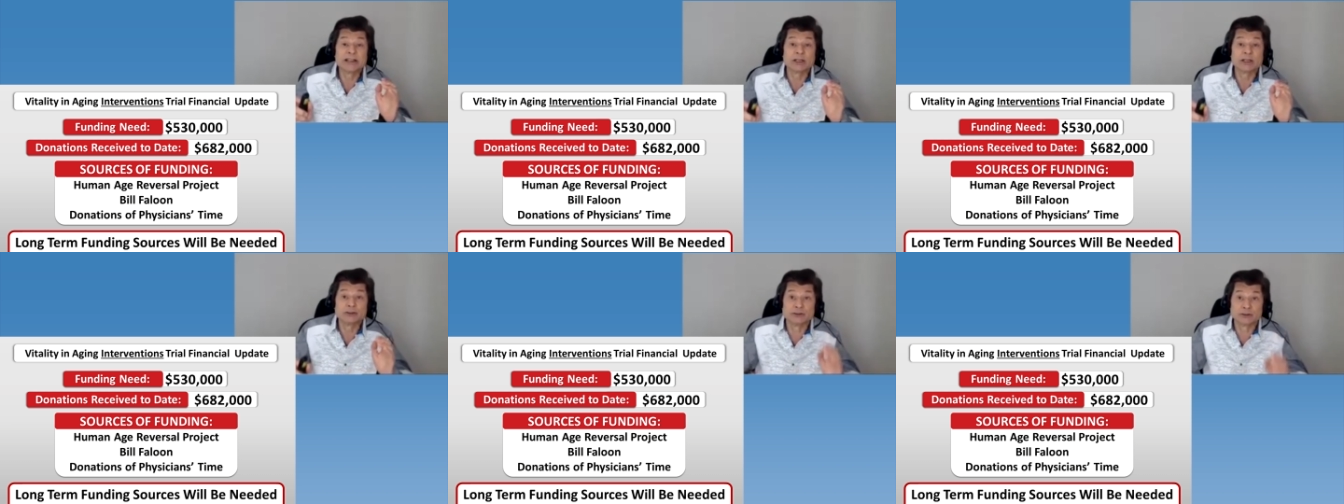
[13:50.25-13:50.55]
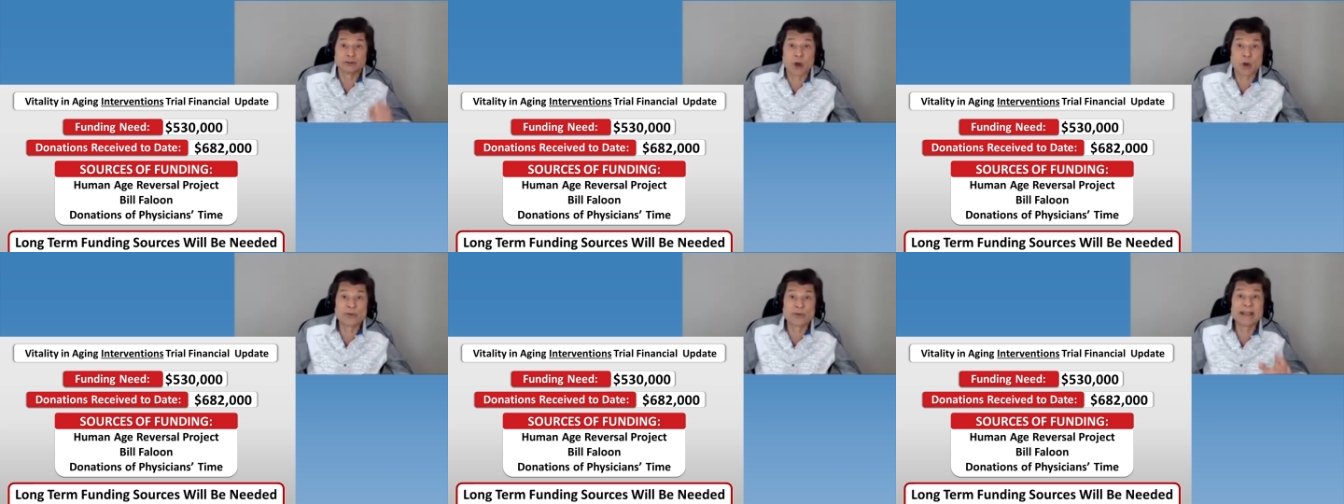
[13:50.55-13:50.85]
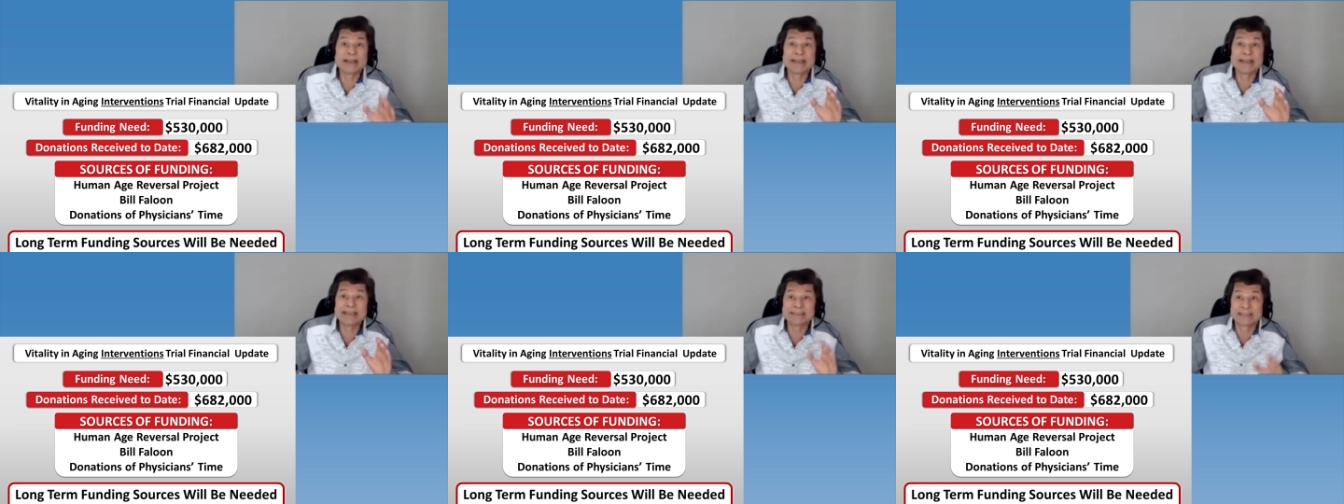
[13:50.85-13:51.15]
they're
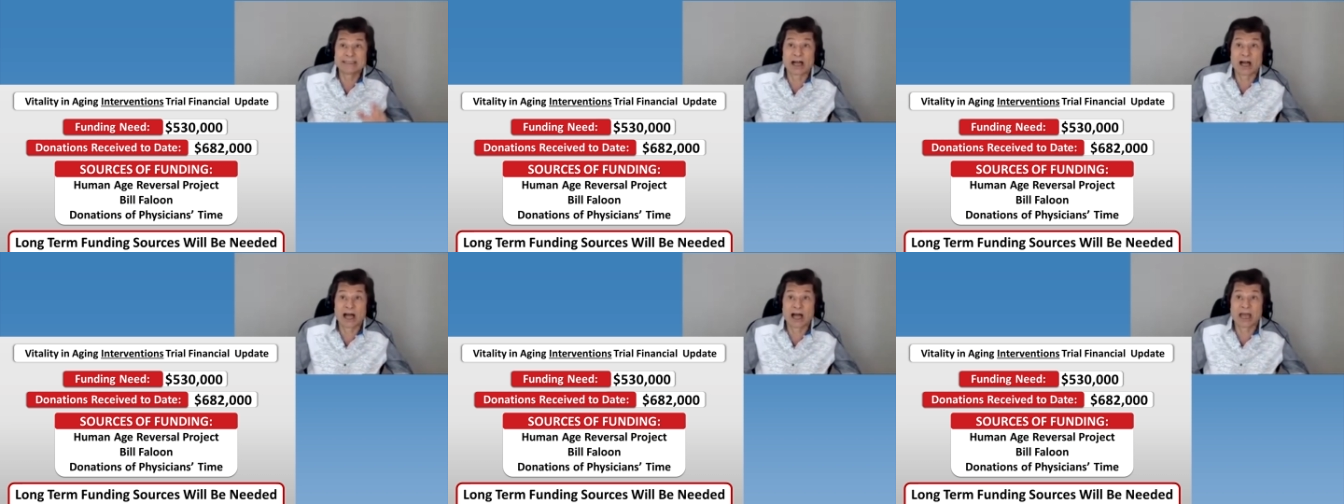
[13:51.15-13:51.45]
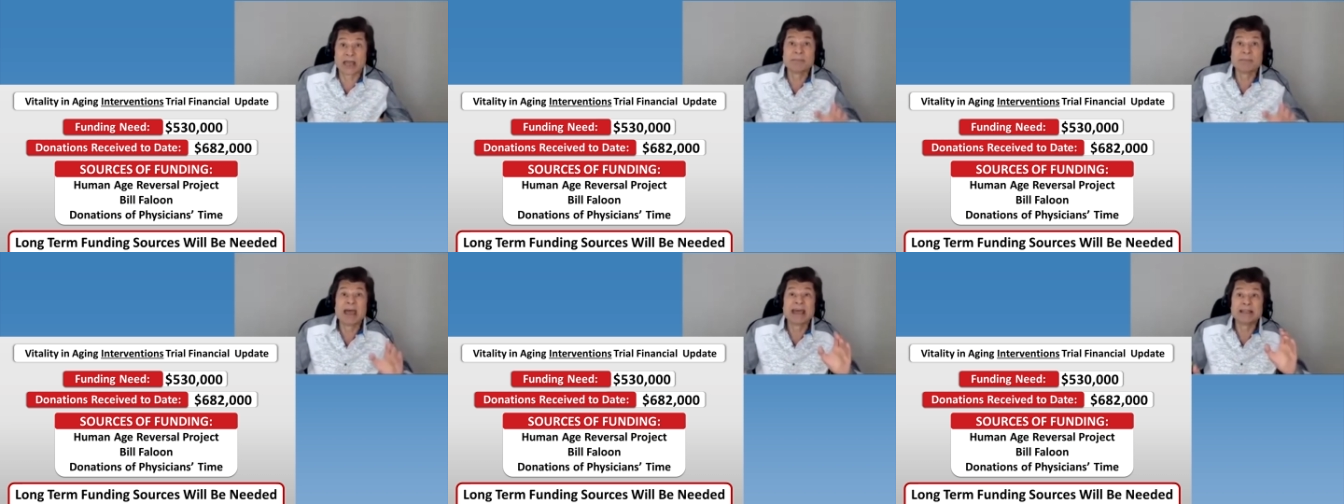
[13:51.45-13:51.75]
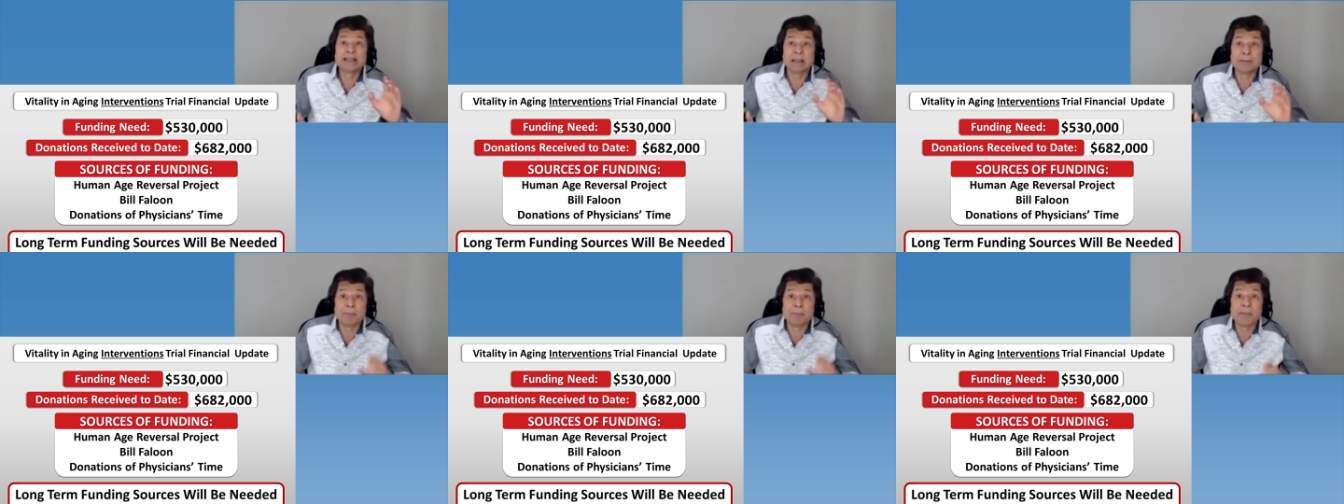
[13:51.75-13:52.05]
donating time
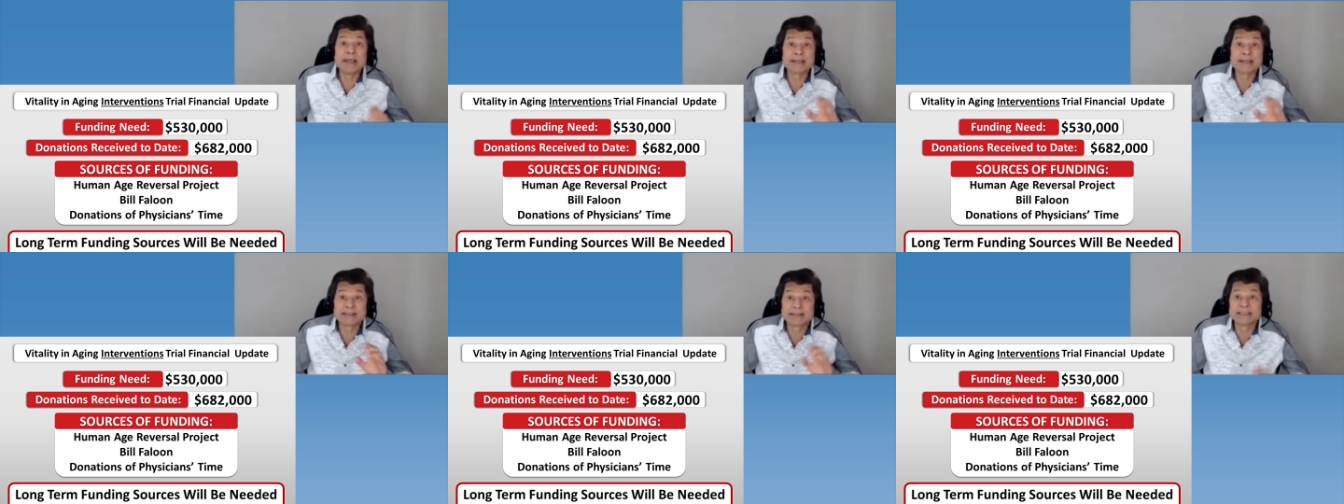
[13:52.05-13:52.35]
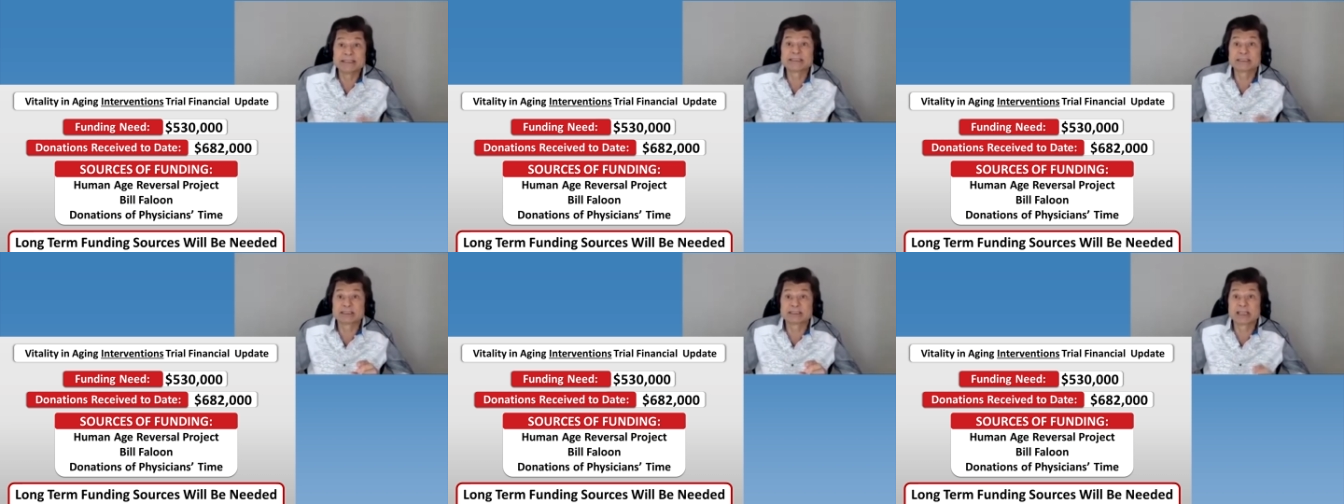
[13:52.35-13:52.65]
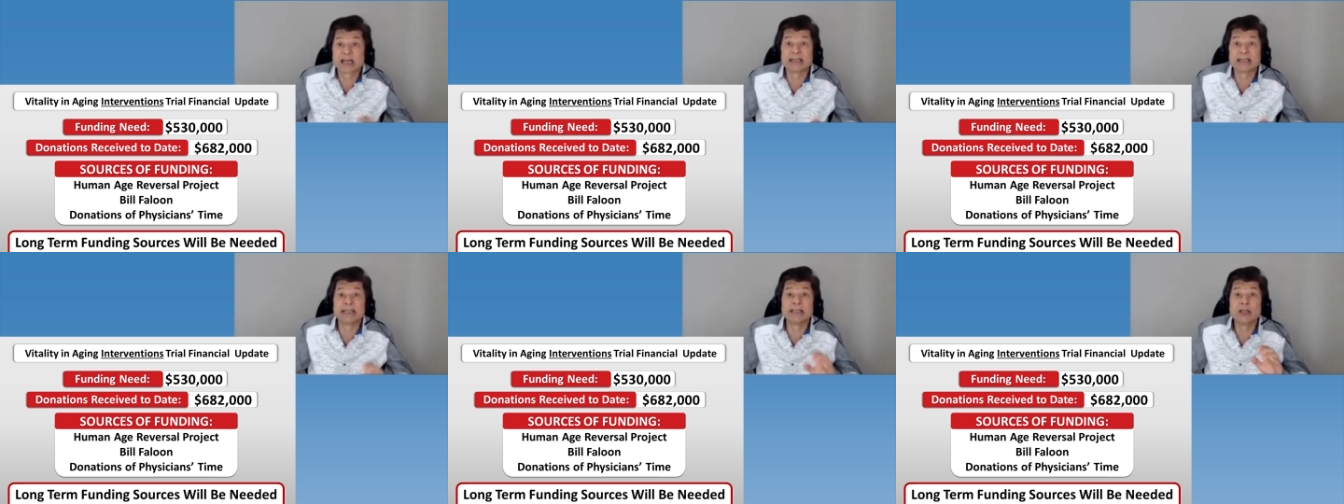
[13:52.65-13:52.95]
to make this
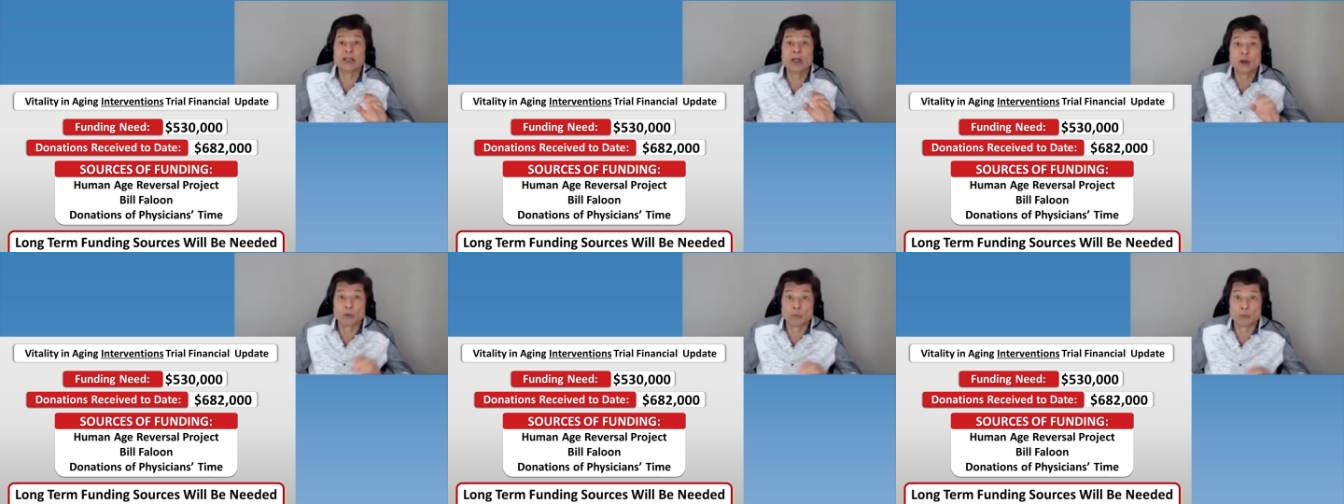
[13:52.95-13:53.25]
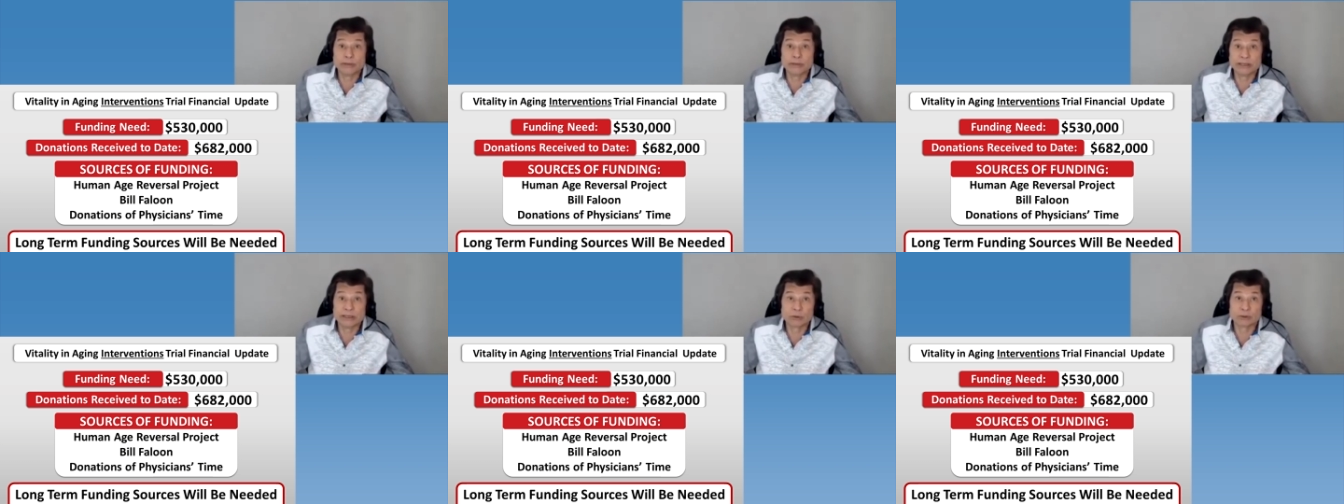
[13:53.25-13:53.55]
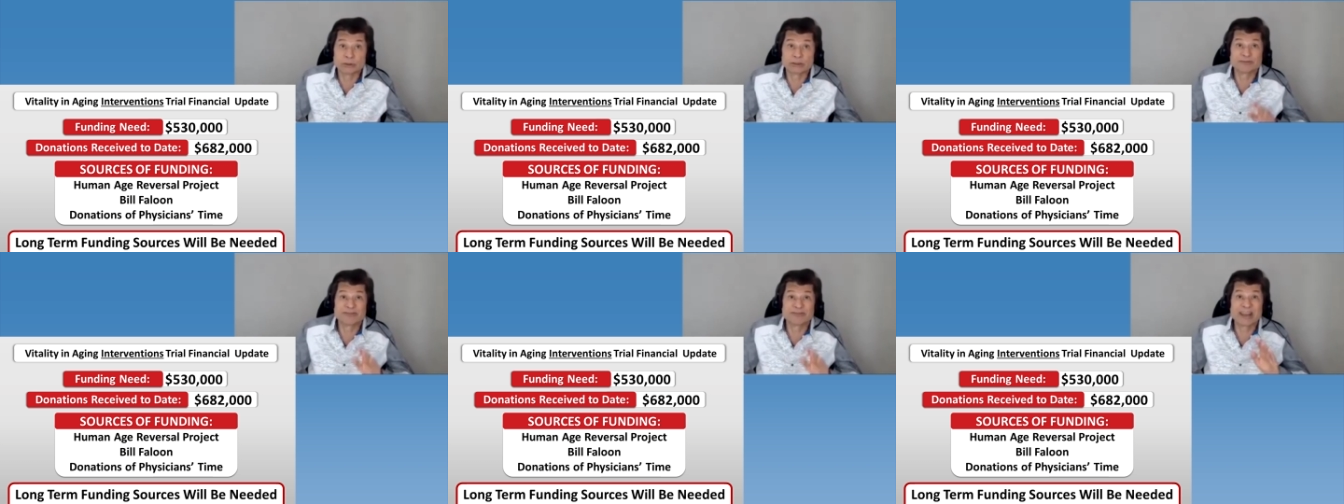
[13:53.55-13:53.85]
study real.
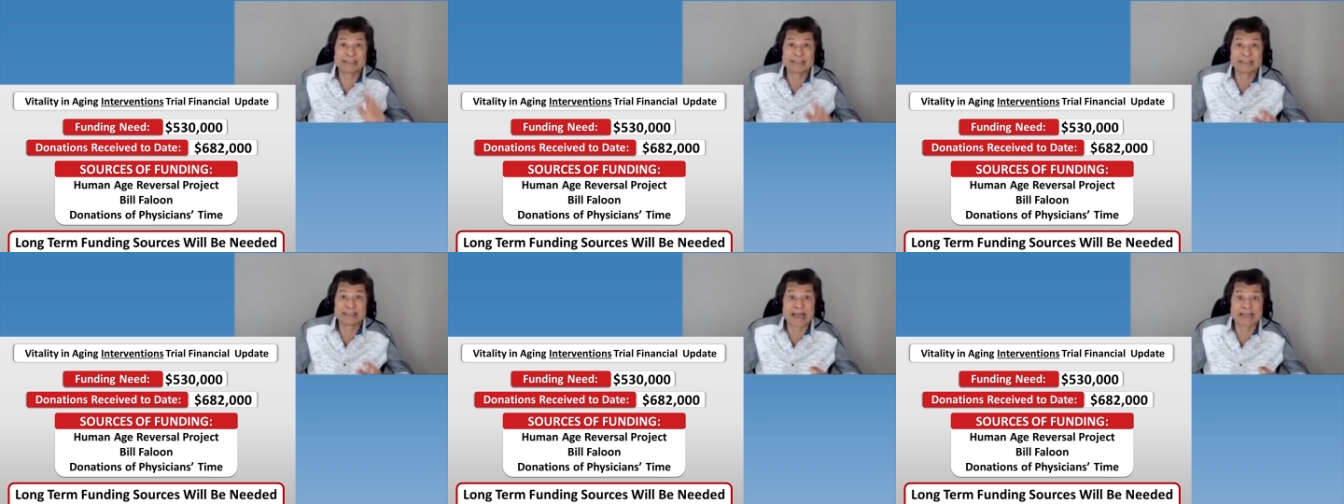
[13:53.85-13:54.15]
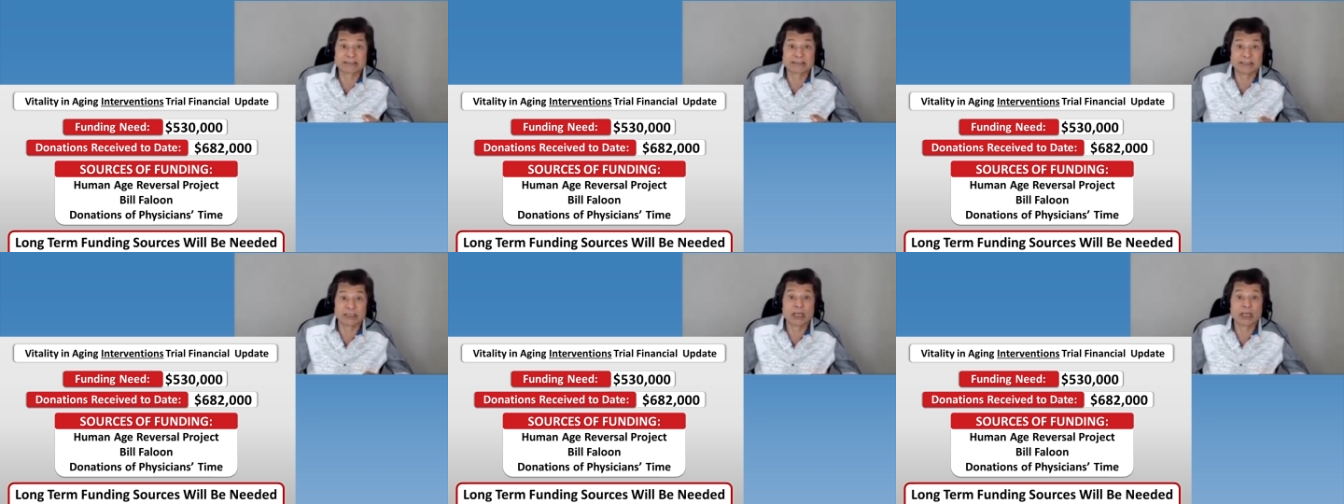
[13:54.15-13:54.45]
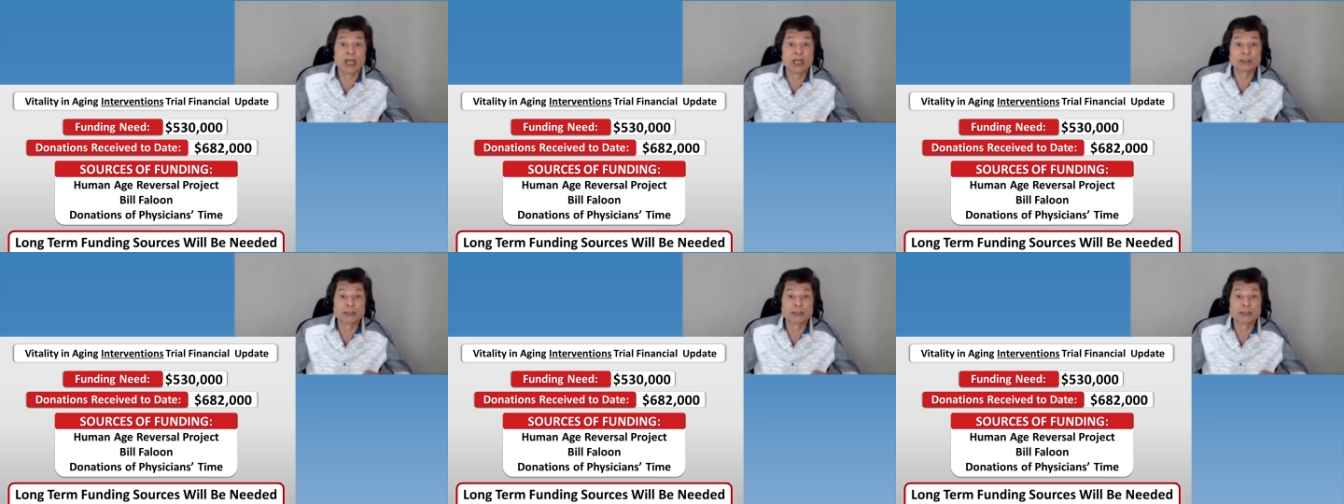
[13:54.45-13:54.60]
It's fantastic.